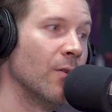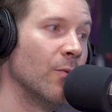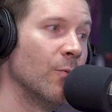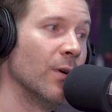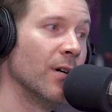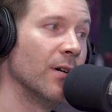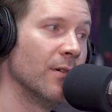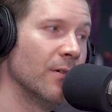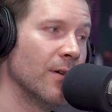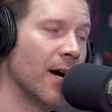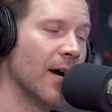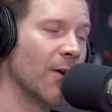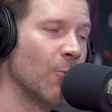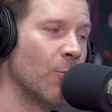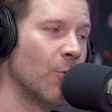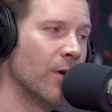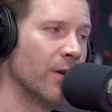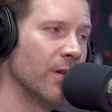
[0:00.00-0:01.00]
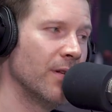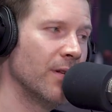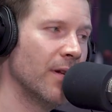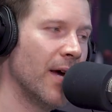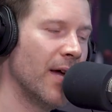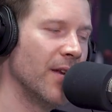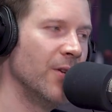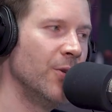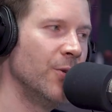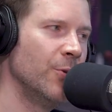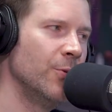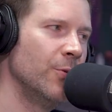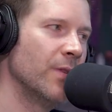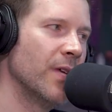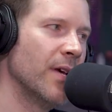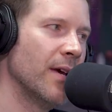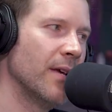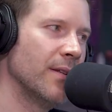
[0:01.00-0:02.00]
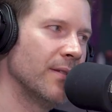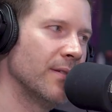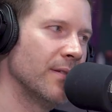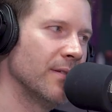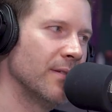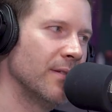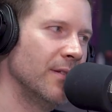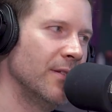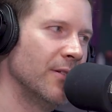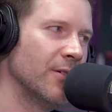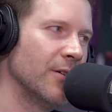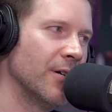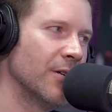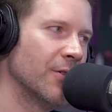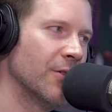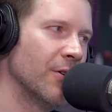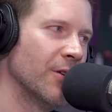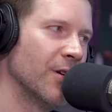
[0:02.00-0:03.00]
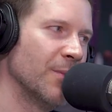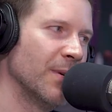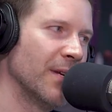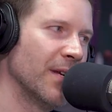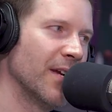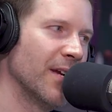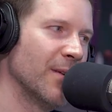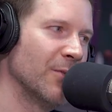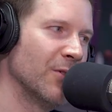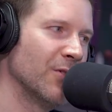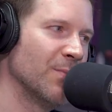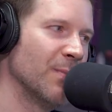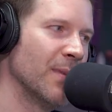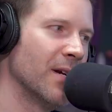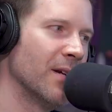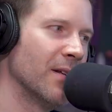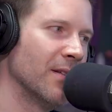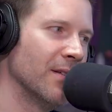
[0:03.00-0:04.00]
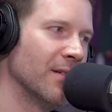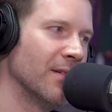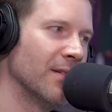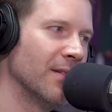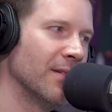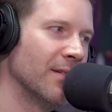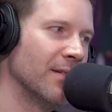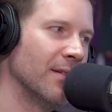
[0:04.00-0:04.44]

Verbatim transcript: Well, I wanted I knew that, you know, growing up in Gambrills, Maryland,